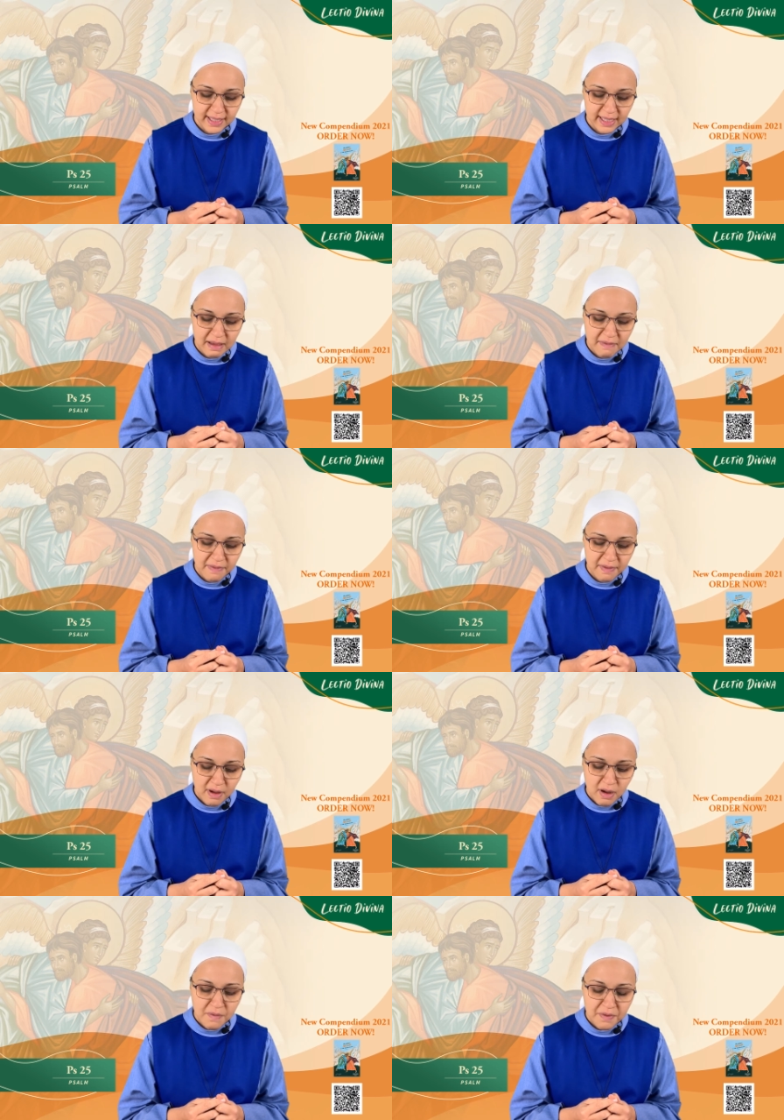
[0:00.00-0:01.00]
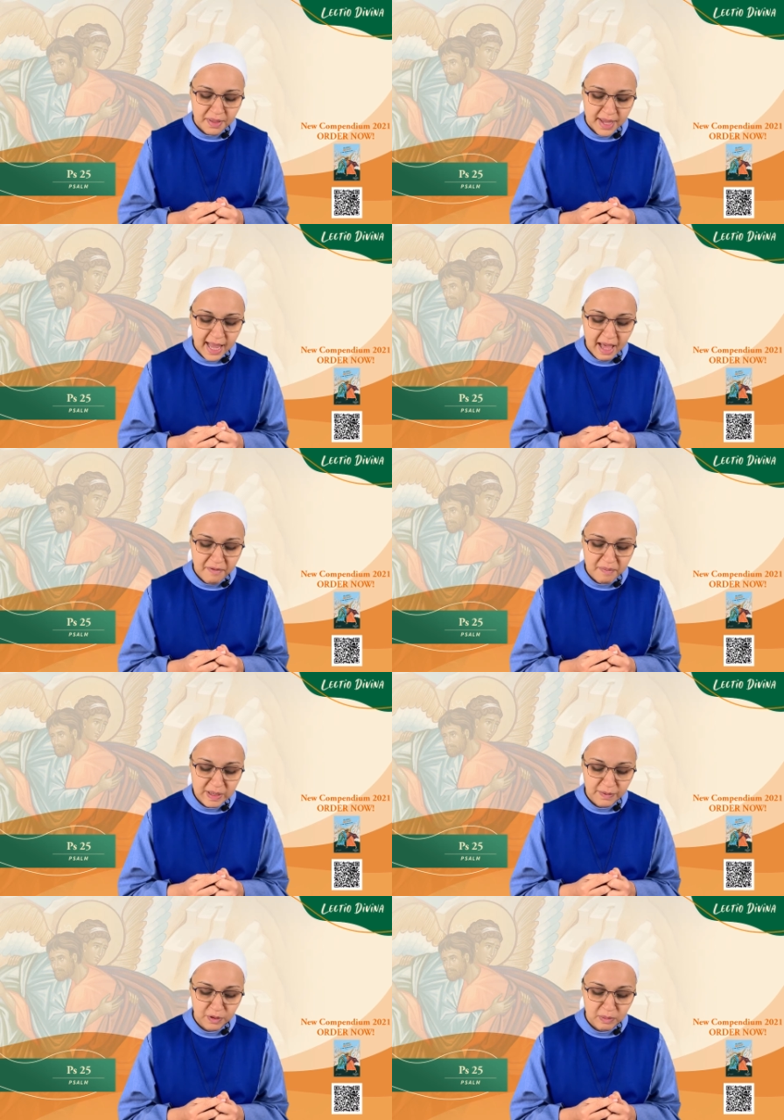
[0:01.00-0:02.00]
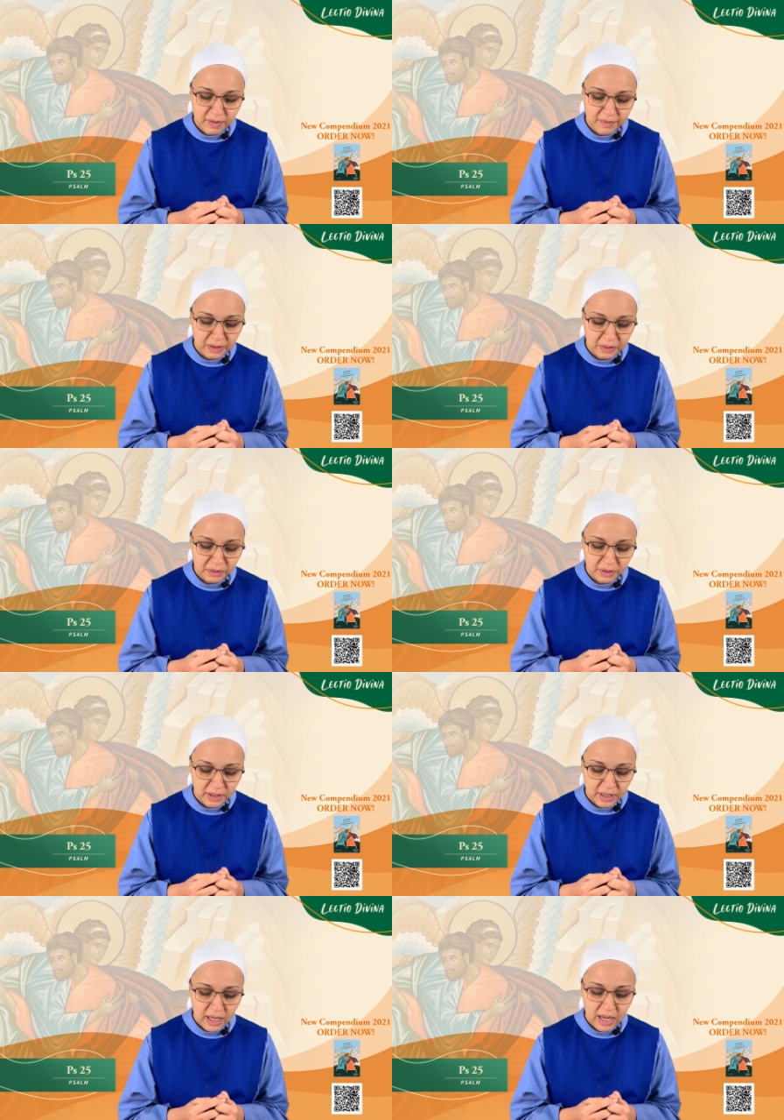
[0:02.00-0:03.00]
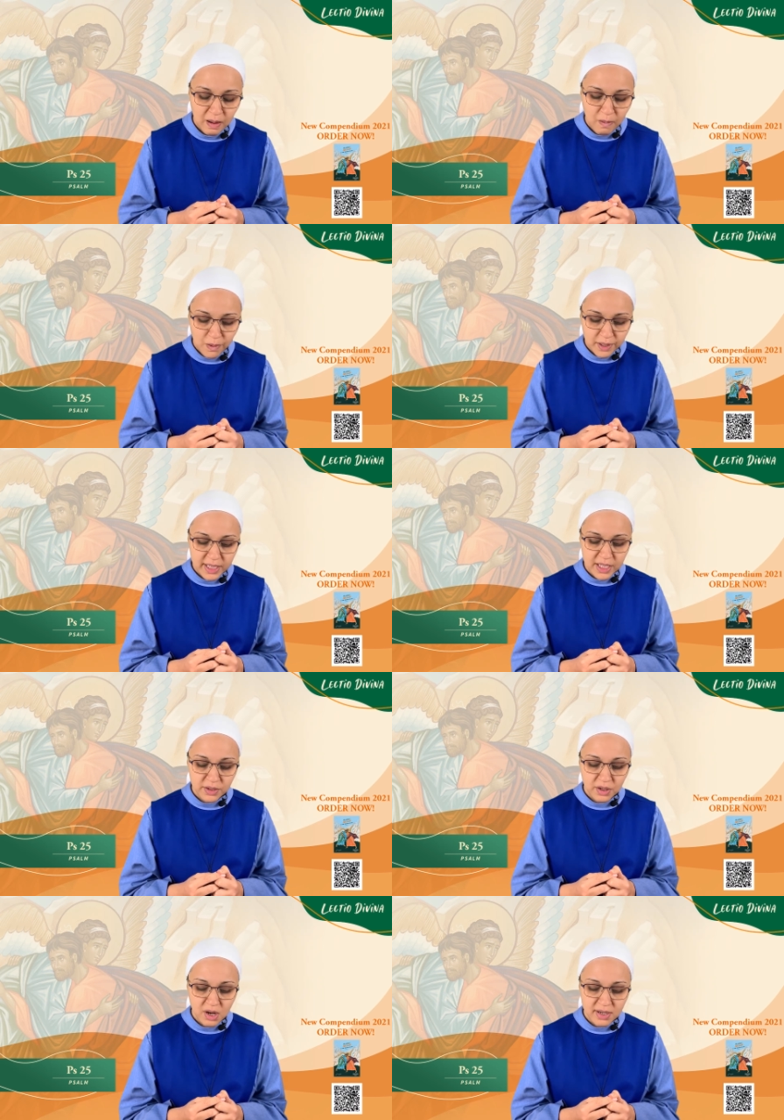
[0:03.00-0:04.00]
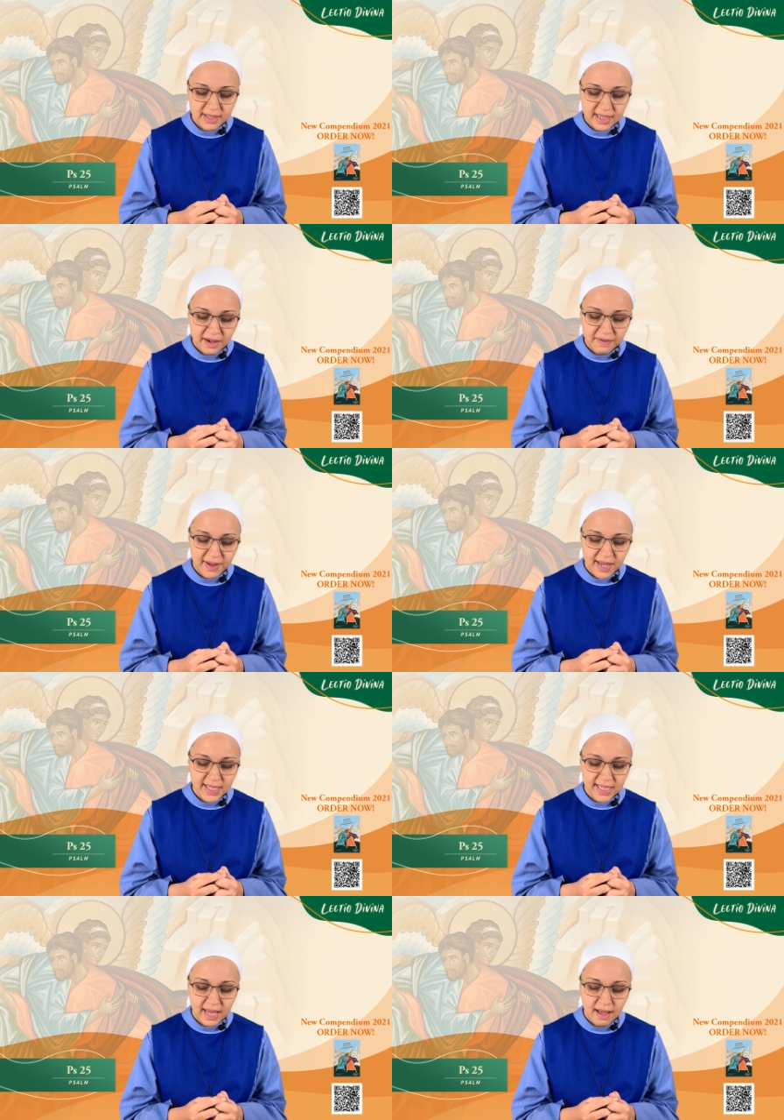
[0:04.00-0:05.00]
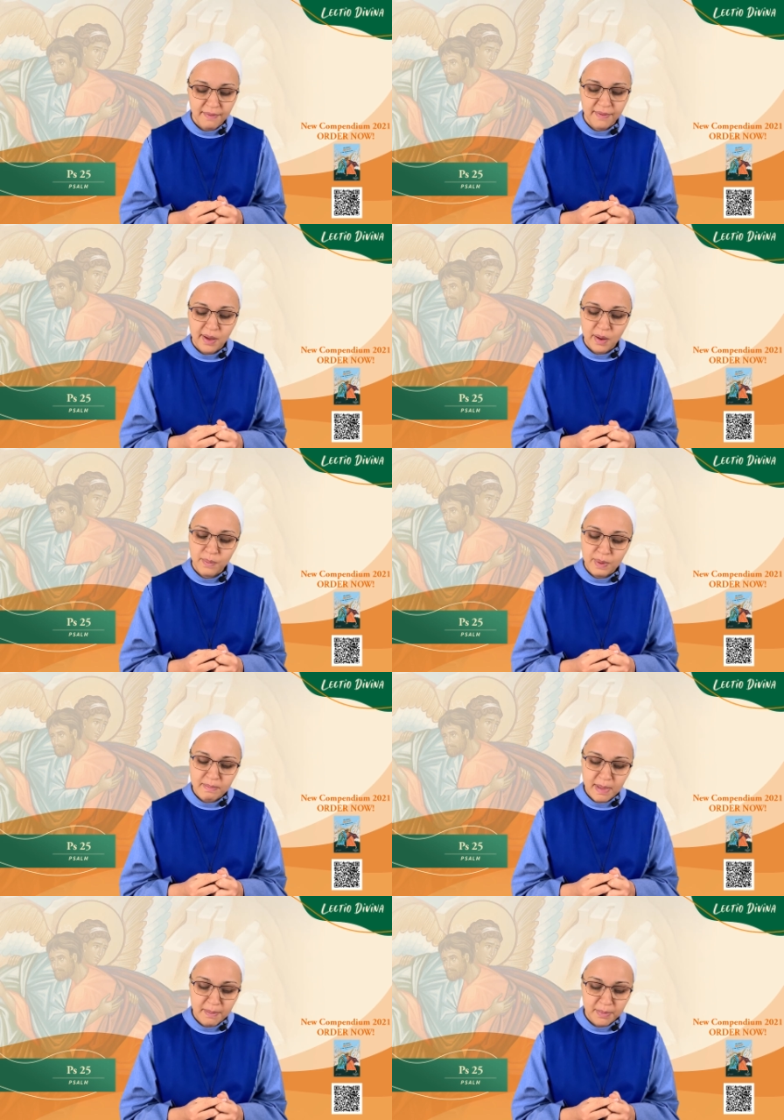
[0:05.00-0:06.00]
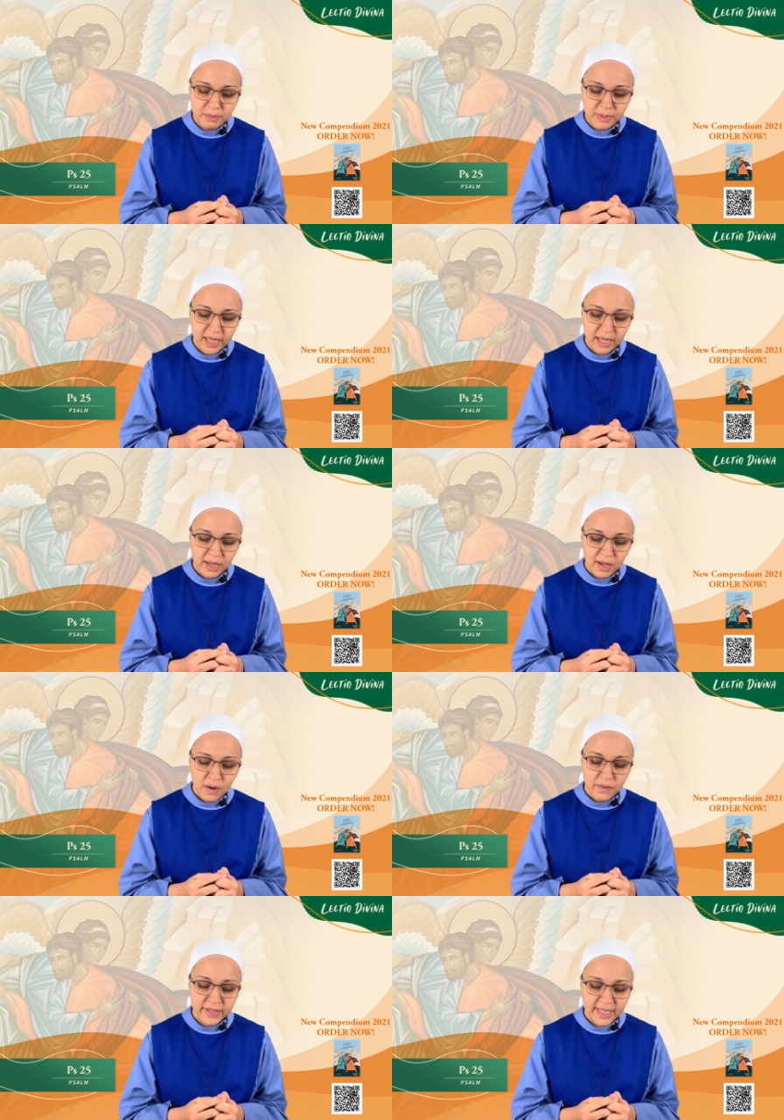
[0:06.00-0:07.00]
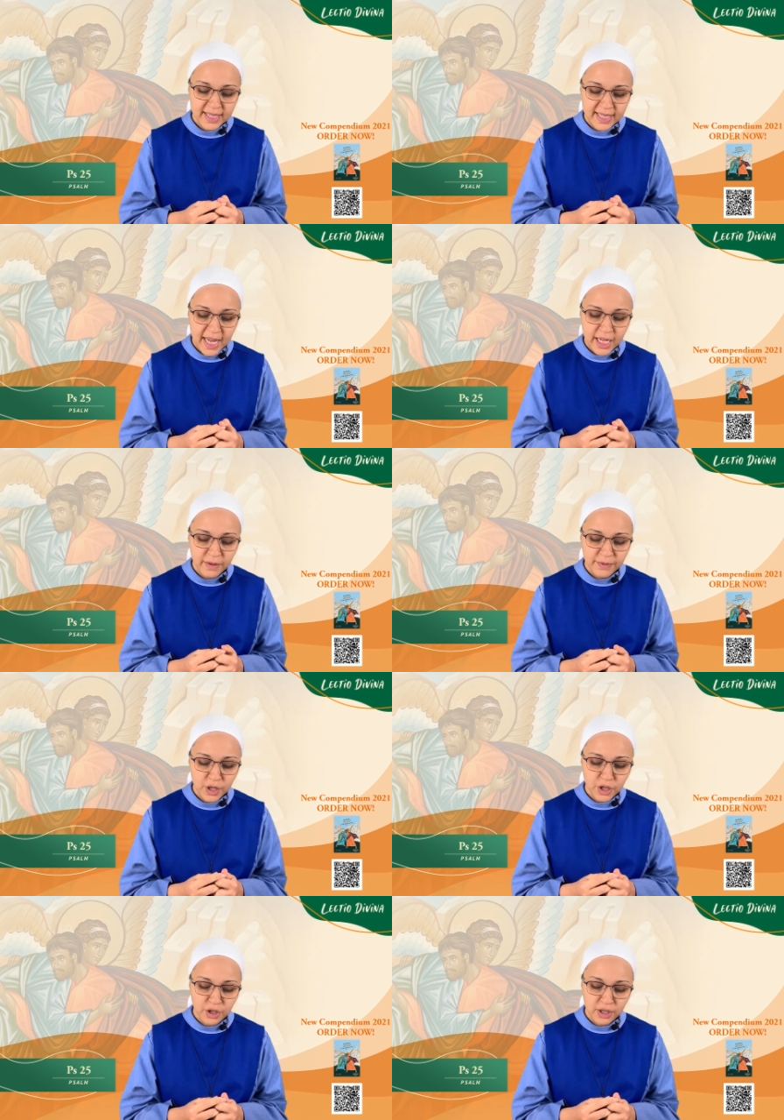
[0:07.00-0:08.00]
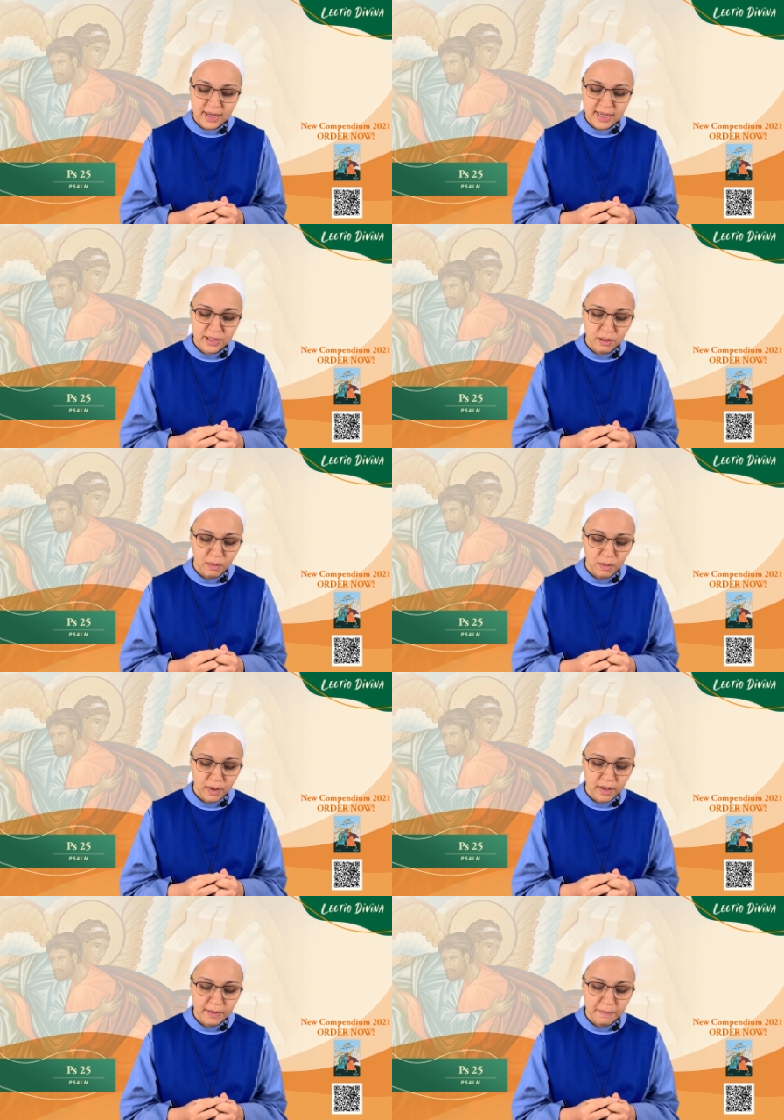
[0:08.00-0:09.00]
love, for they have been from of old. According to your steadfast love, remember me, for the sake of your goodness, O Lord.